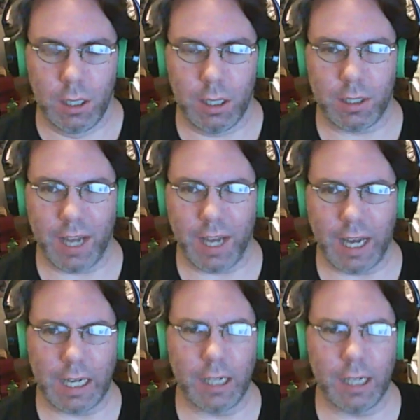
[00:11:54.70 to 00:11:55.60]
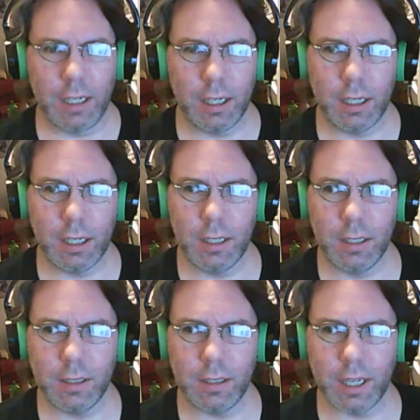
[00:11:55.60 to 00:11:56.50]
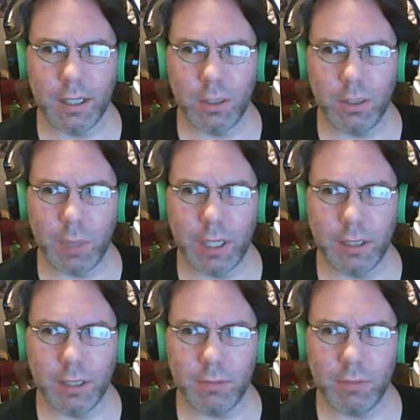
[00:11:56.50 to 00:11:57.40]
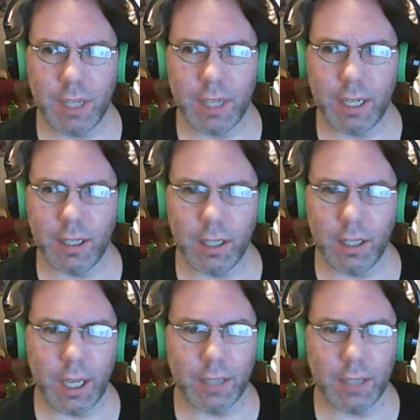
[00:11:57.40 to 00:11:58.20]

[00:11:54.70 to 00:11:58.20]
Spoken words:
10-20 second delay,